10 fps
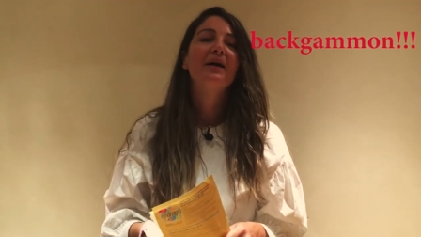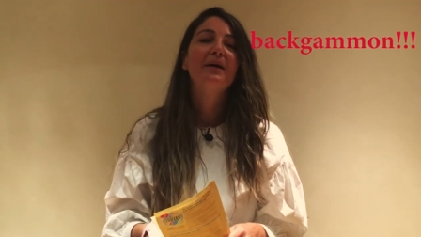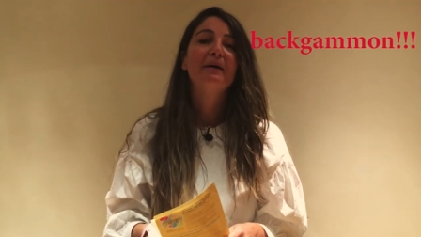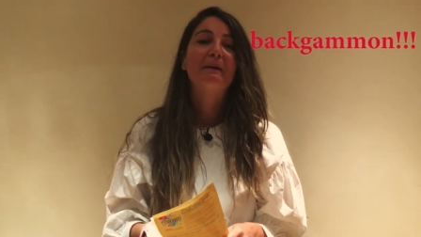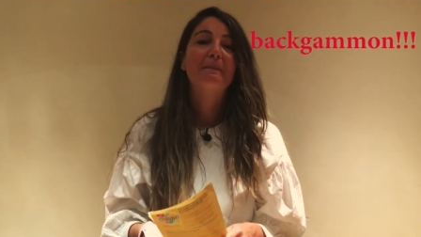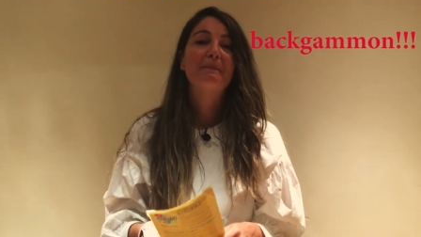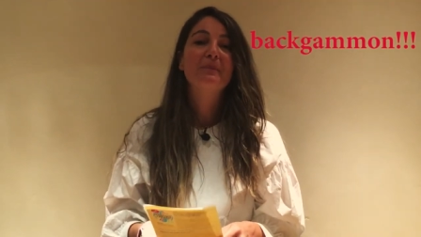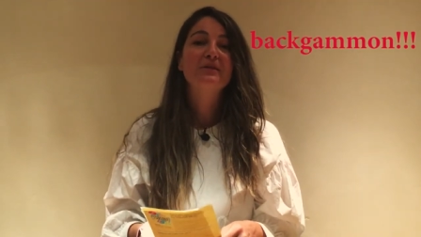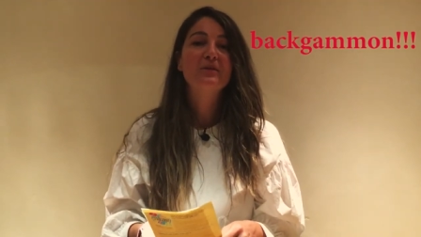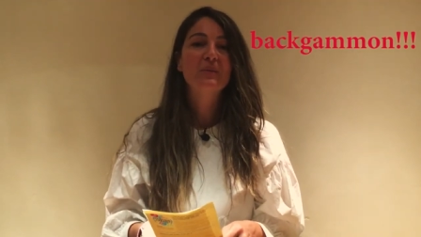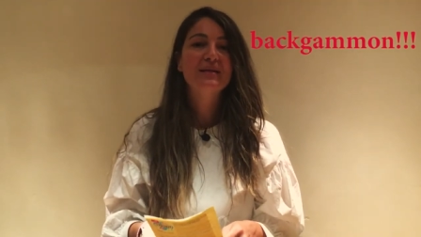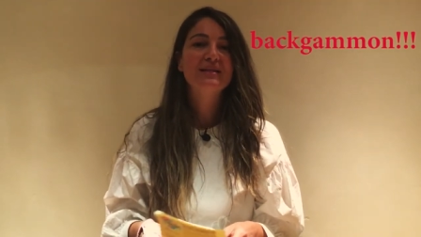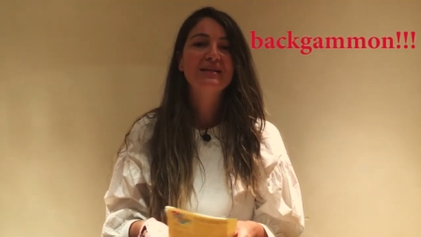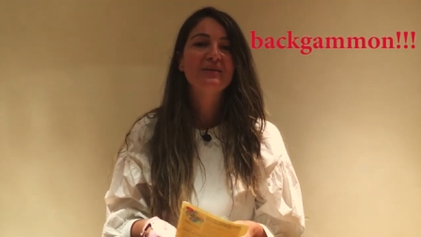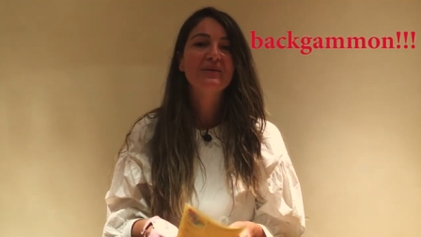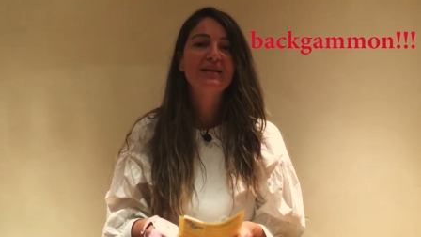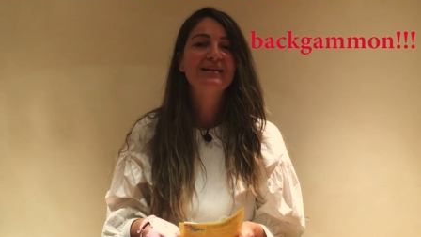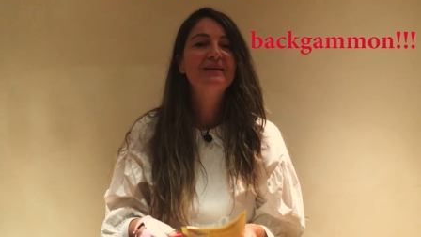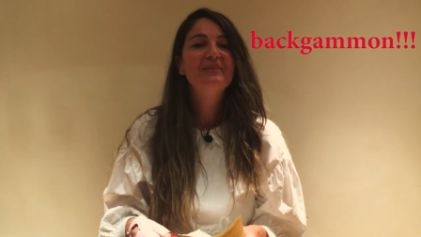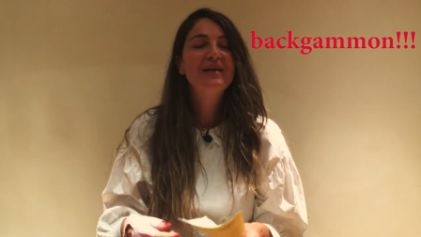Um, so basically,
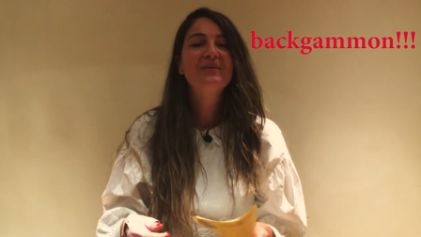when I